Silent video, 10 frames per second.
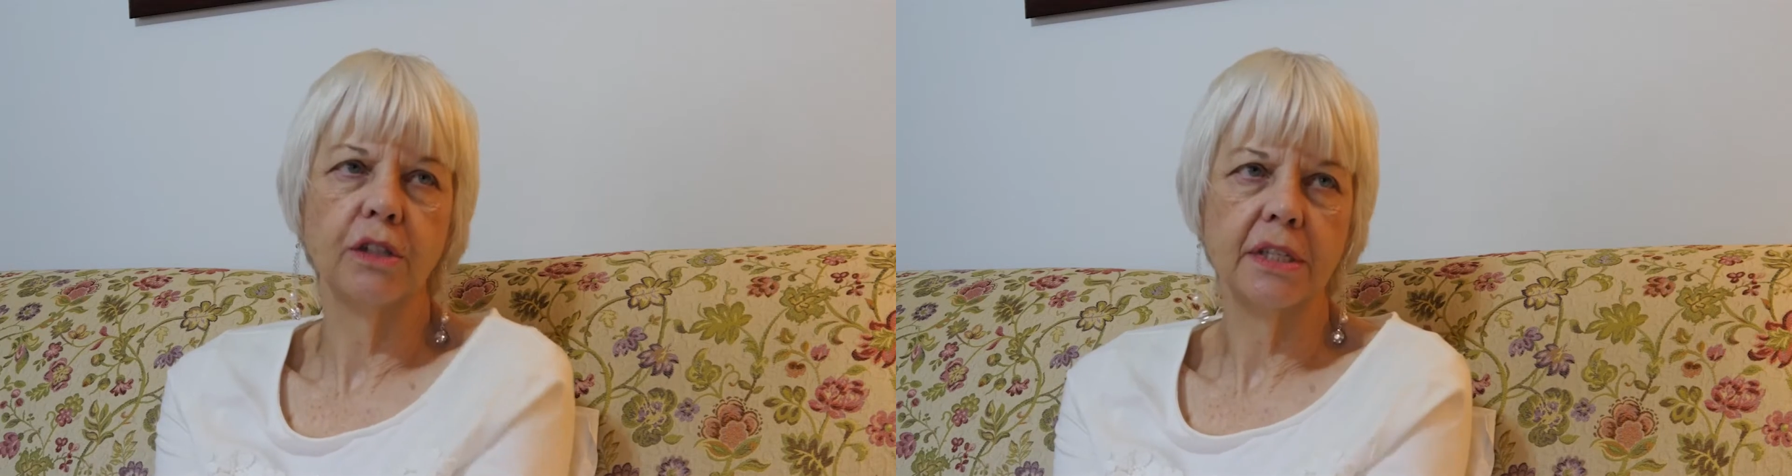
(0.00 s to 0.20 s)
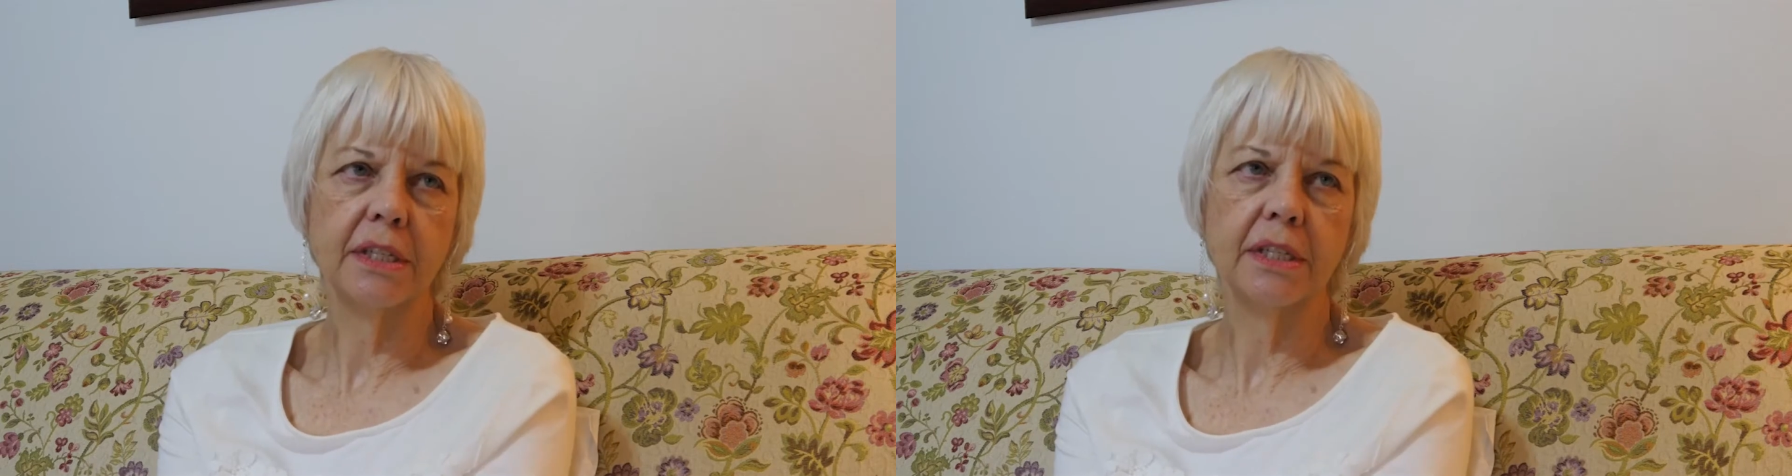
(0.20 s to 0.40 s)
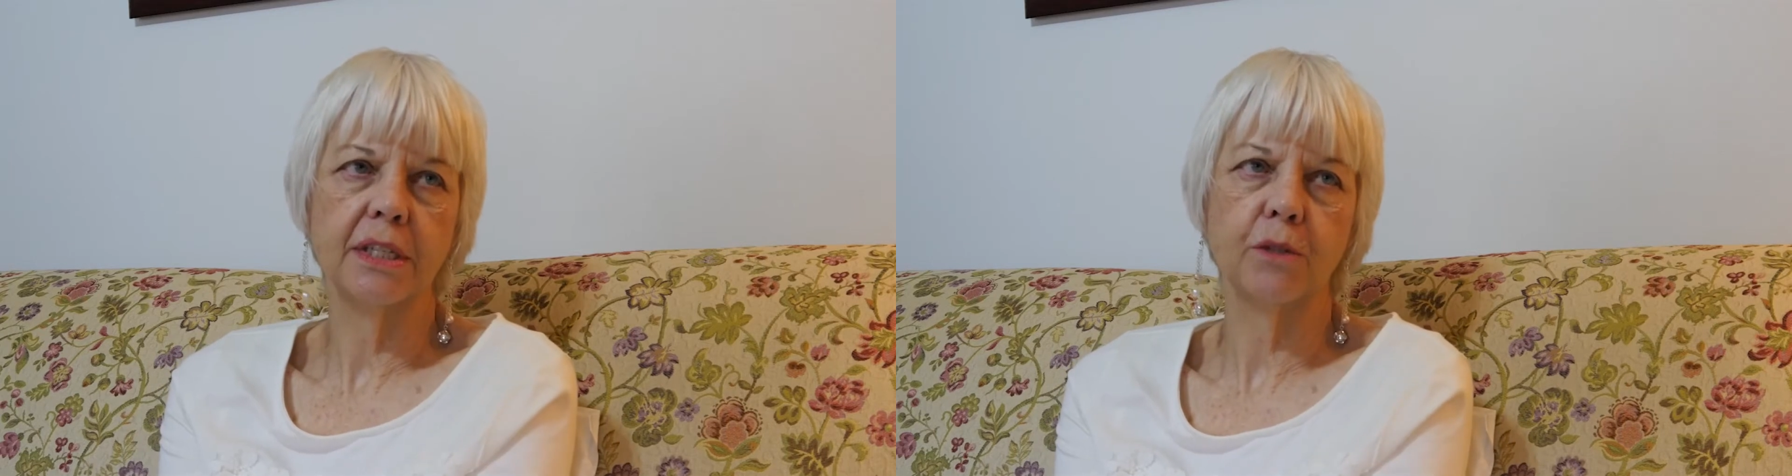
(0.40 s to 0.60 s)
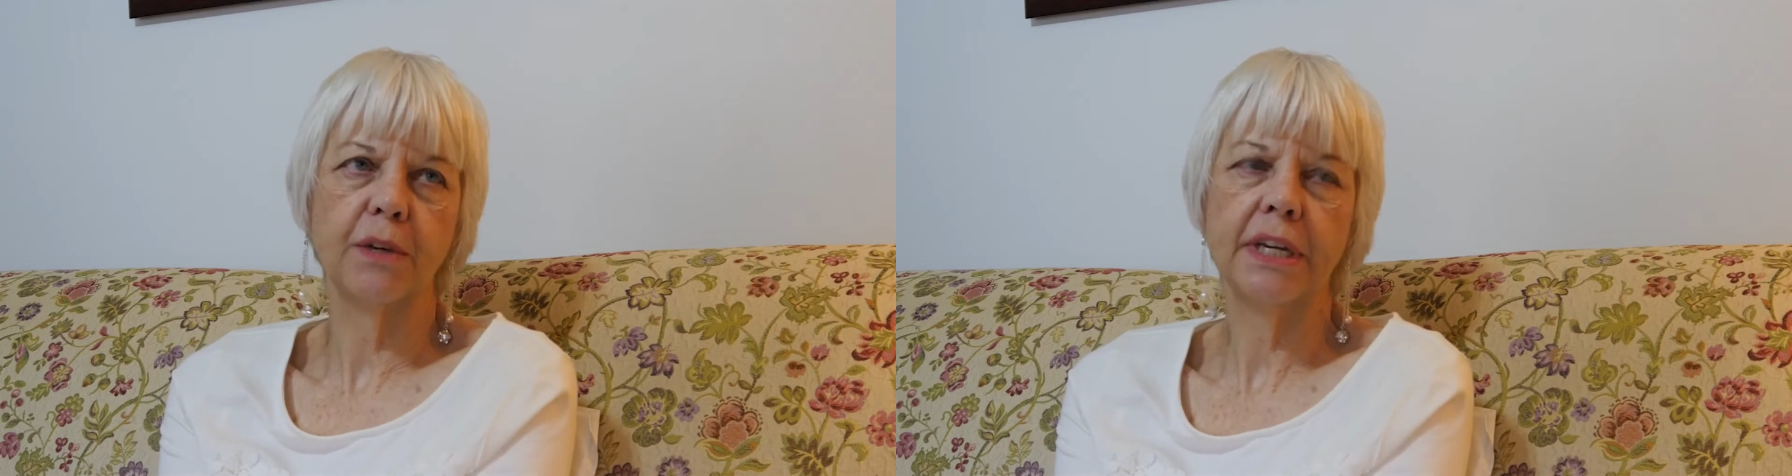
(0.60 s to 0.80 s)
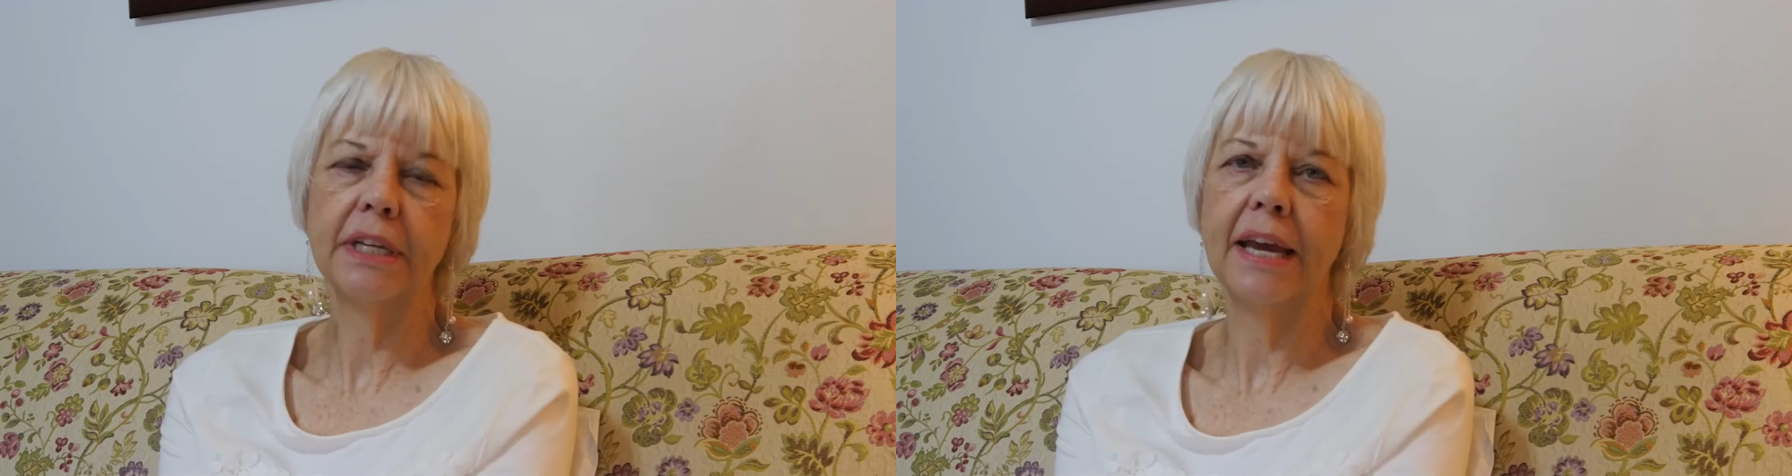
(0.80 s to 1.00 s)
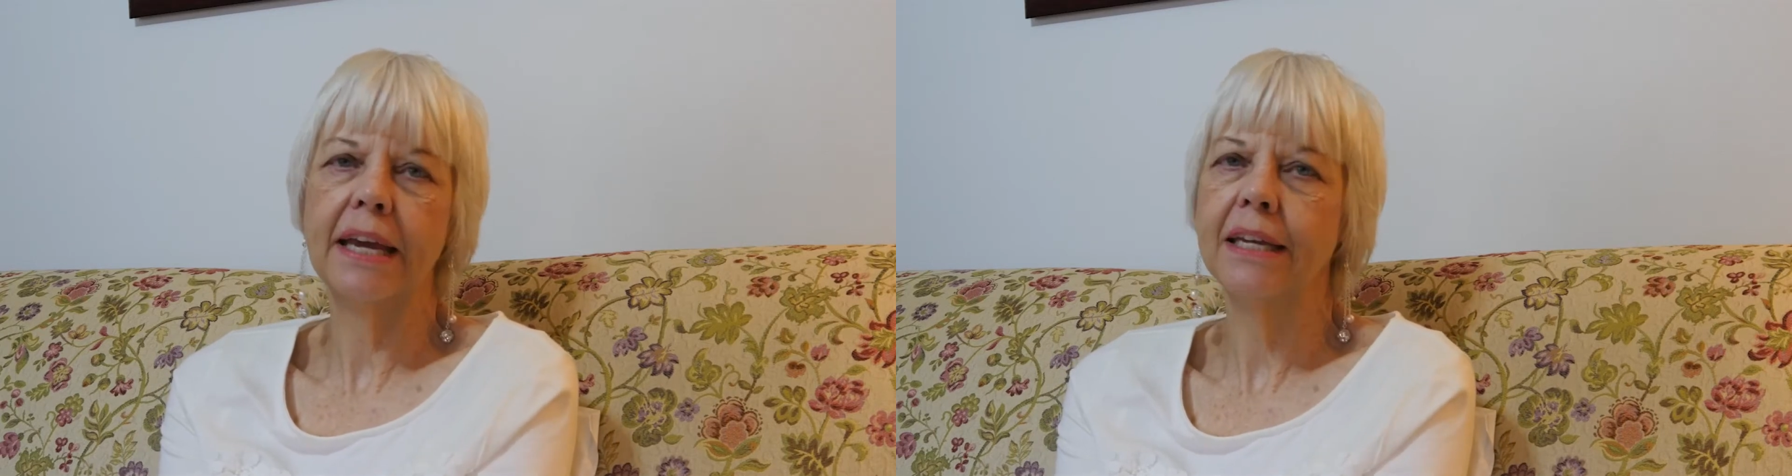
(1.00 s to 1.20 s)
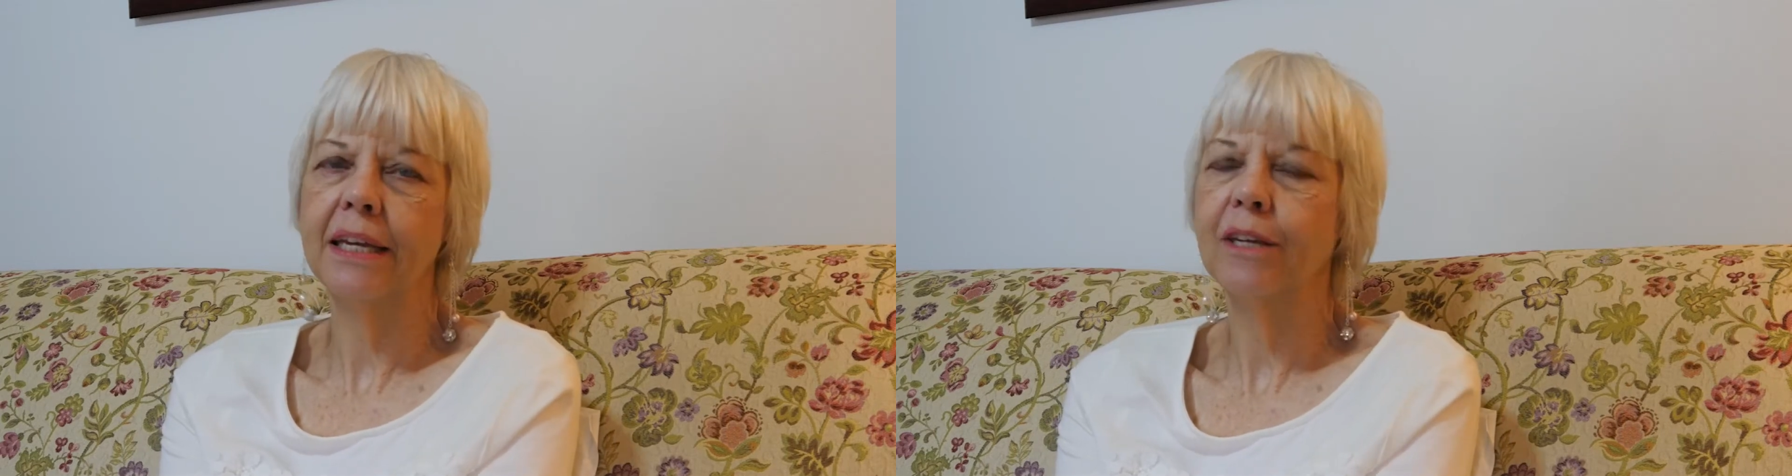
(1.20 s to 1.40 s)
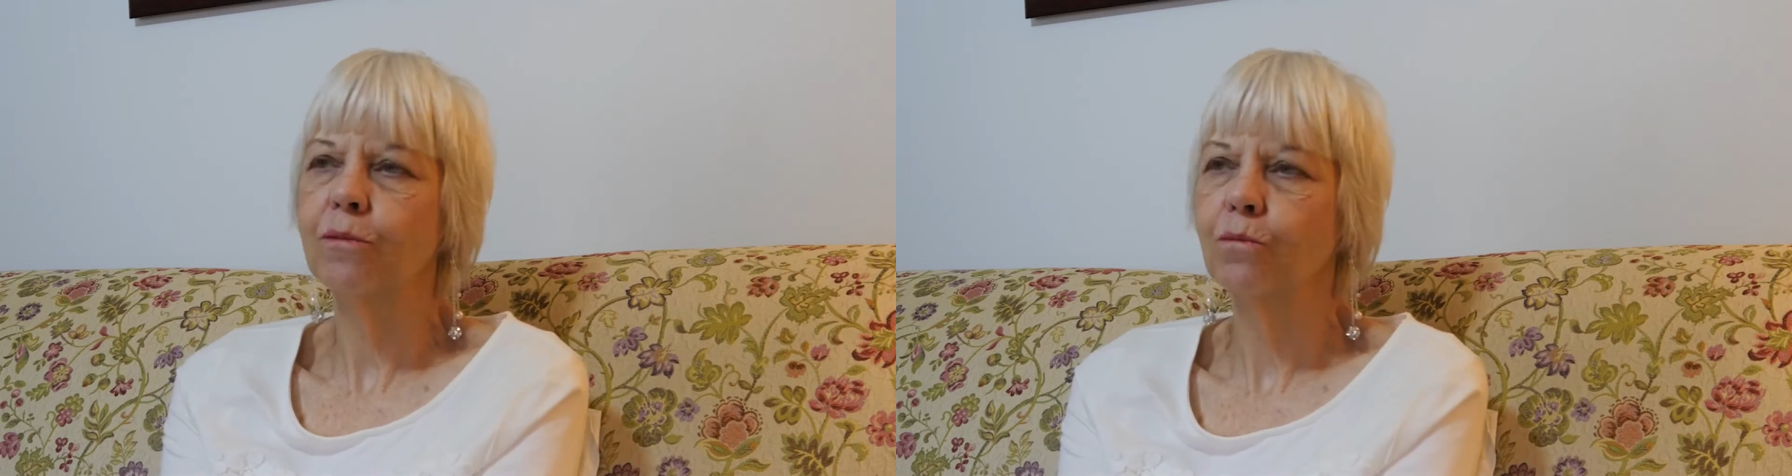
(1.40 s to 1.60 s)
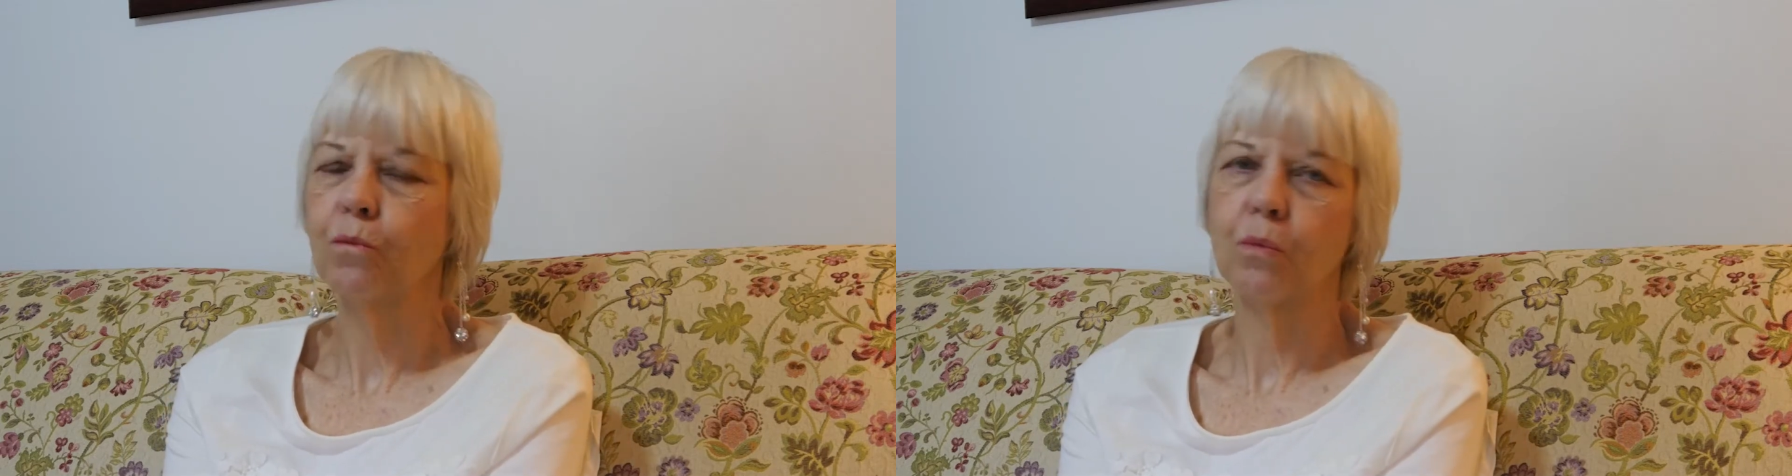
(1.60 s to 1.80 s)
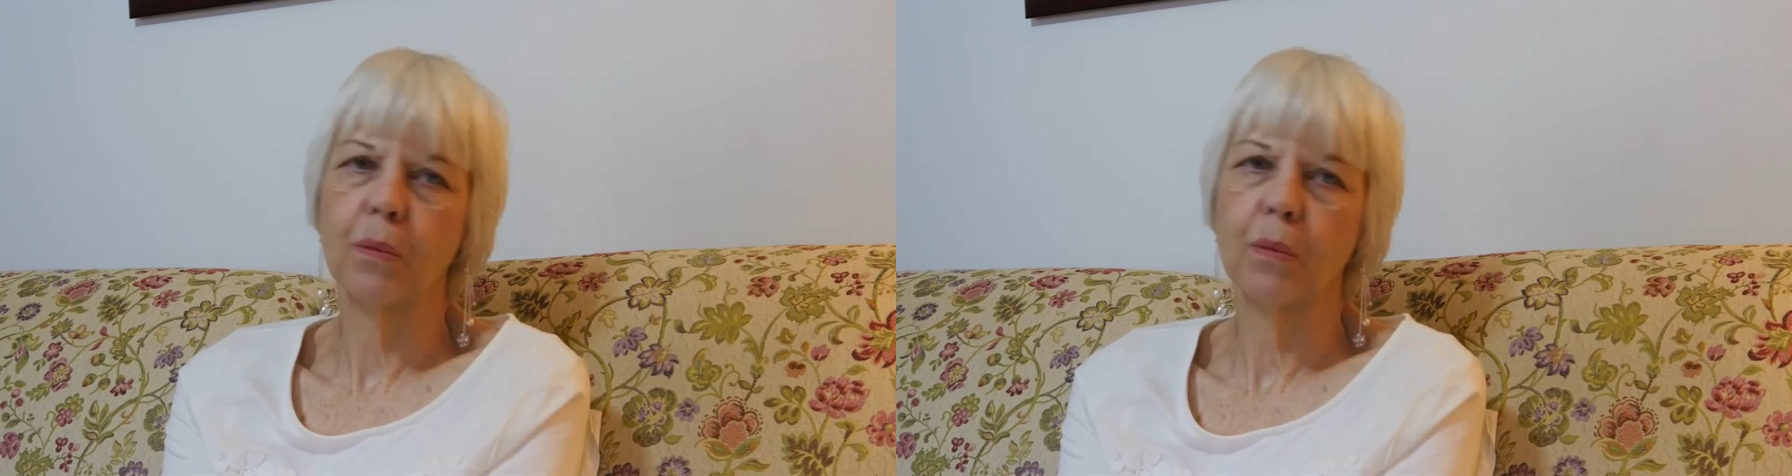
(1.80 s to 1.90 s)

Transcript: just this sweet lady, and